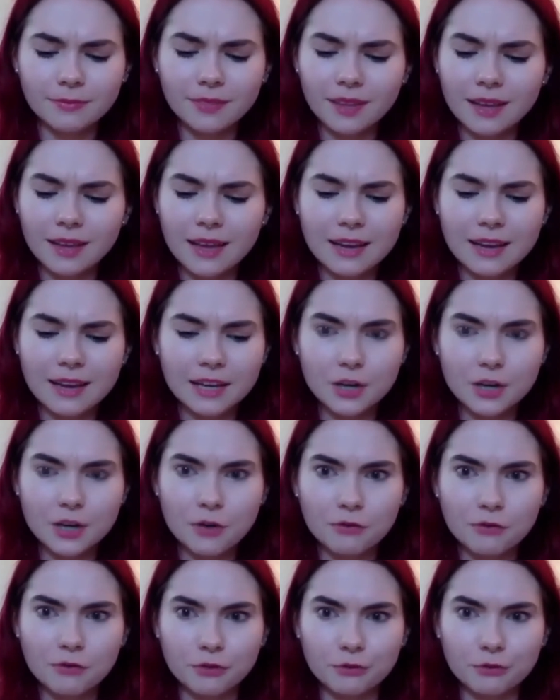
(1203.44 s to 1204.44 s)
I
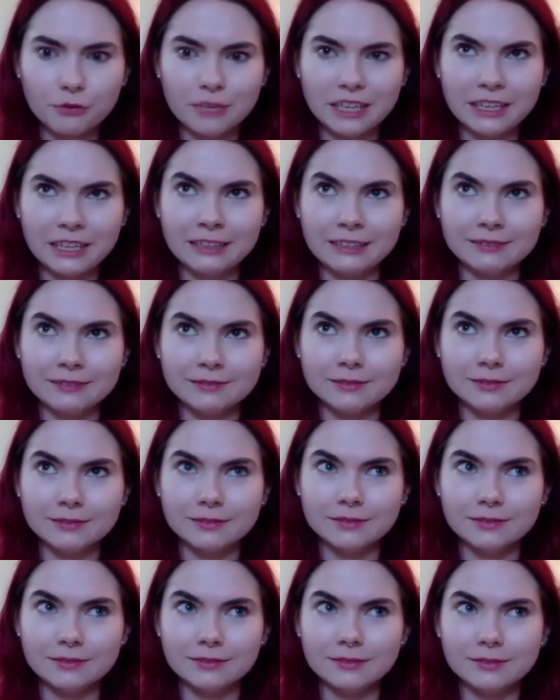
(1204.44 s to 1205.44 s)
know for me,
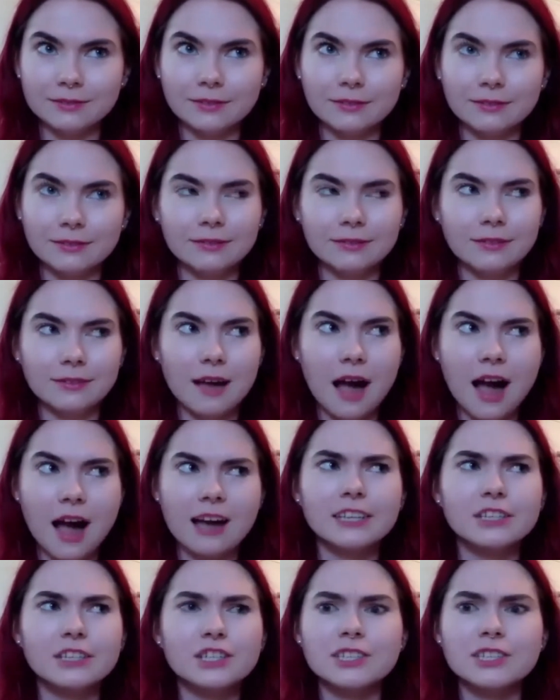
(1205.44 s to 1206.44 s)

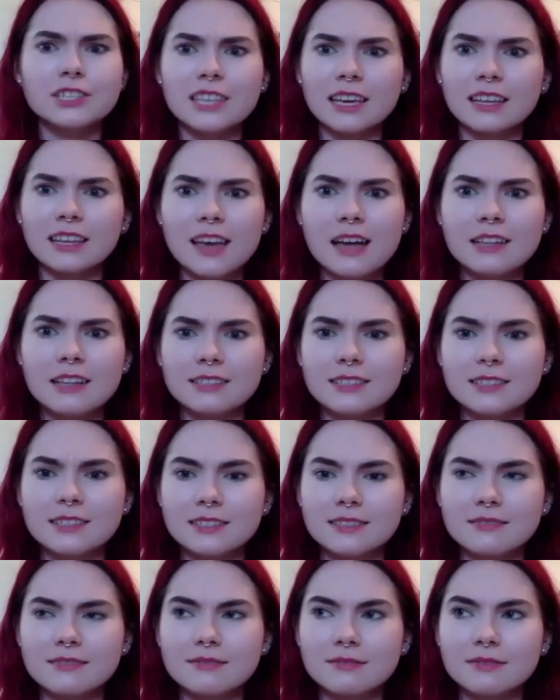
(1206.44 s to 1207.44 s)
I just think
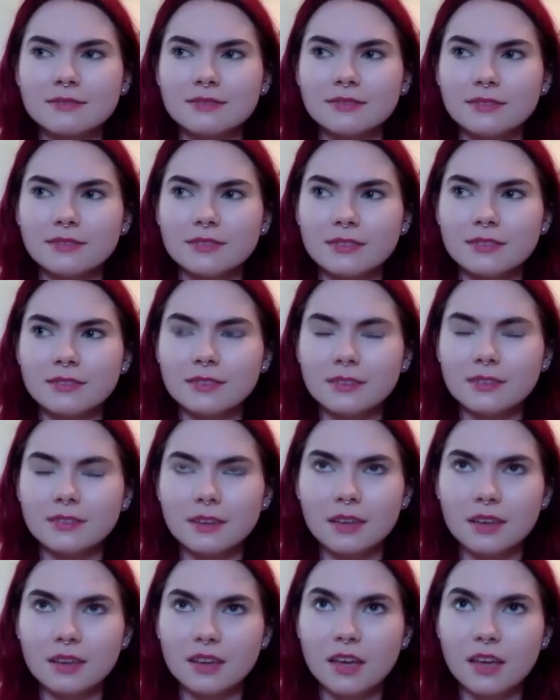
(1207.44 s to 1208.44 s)
that's
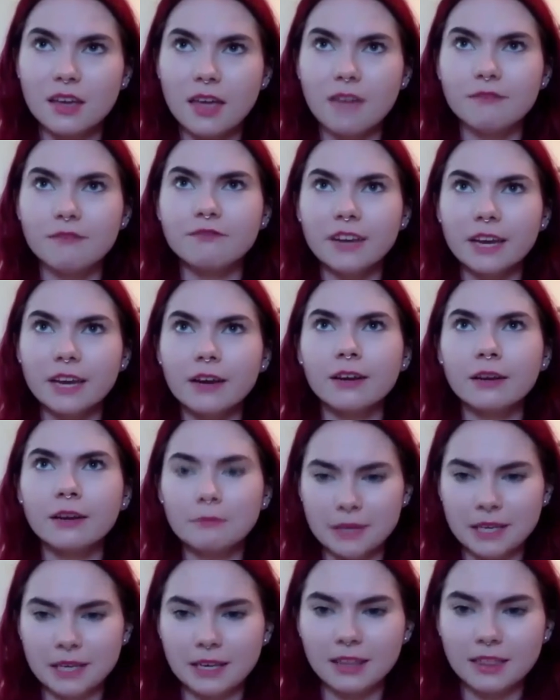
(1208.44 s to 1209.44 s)
a very
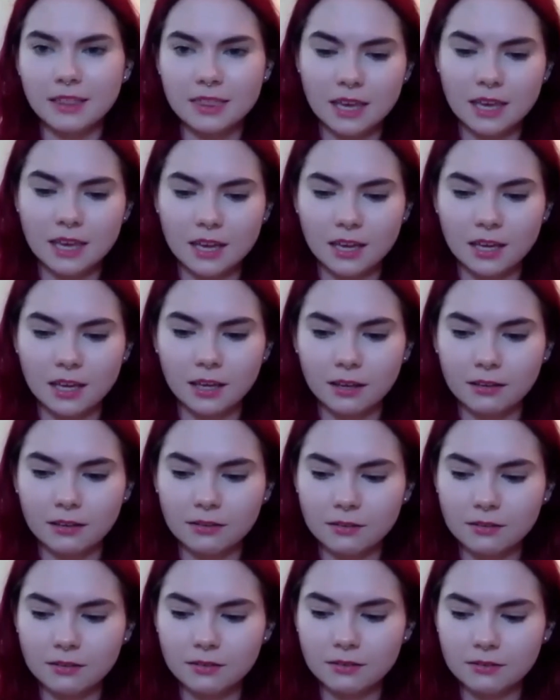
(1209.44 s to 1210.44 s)
big thing
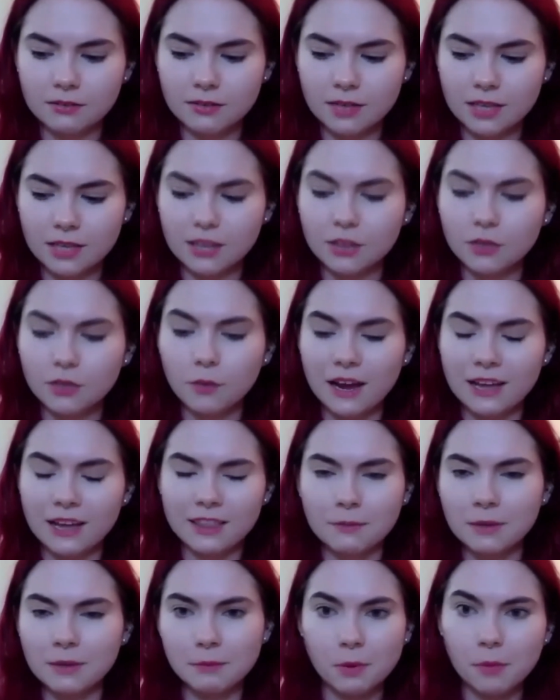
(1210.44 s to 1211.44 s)
in the way
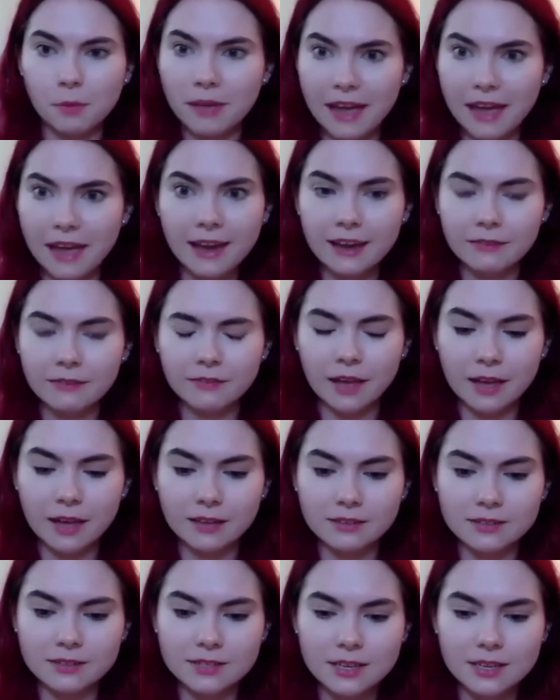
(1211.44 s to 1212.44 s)
that people behave.
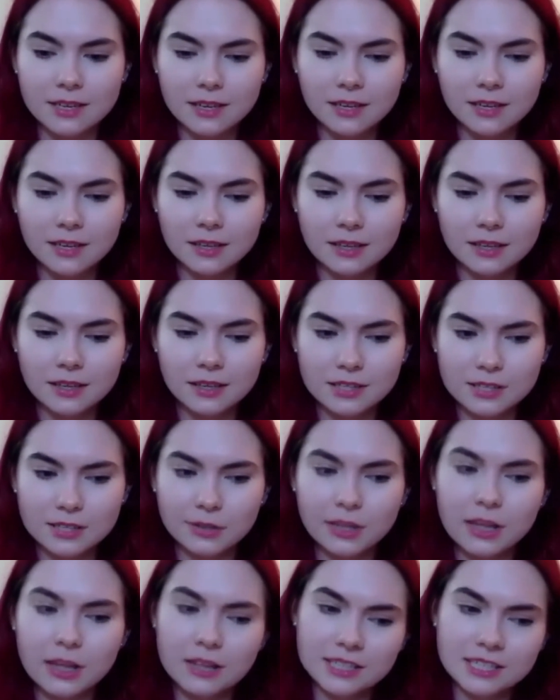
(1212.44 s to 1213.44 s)
And So a
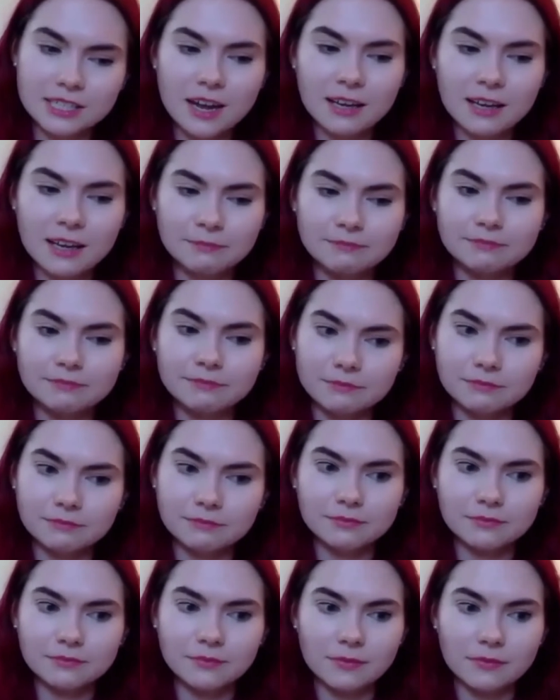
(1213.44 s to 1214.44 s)
lot of the time
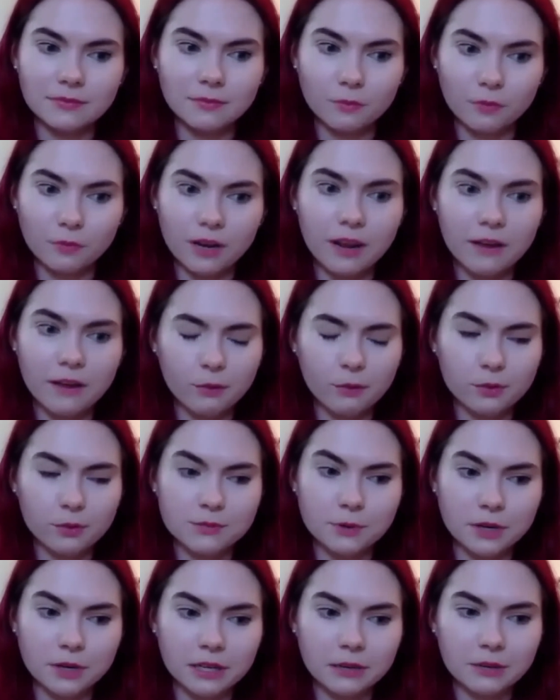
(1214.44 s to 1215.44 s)
when I was
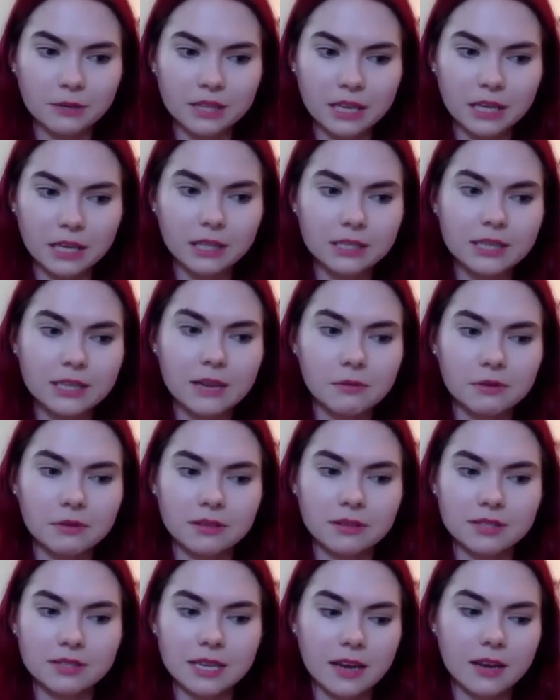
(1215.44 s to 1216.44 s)
working with kids, I would
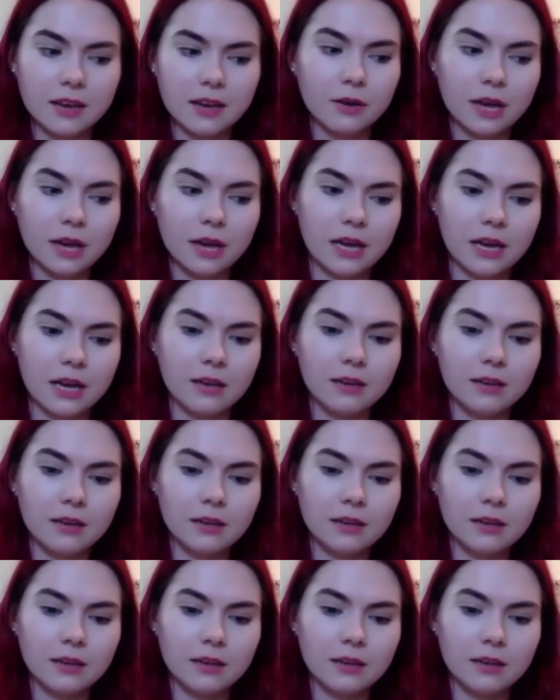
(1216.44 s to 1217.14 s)
say, okay,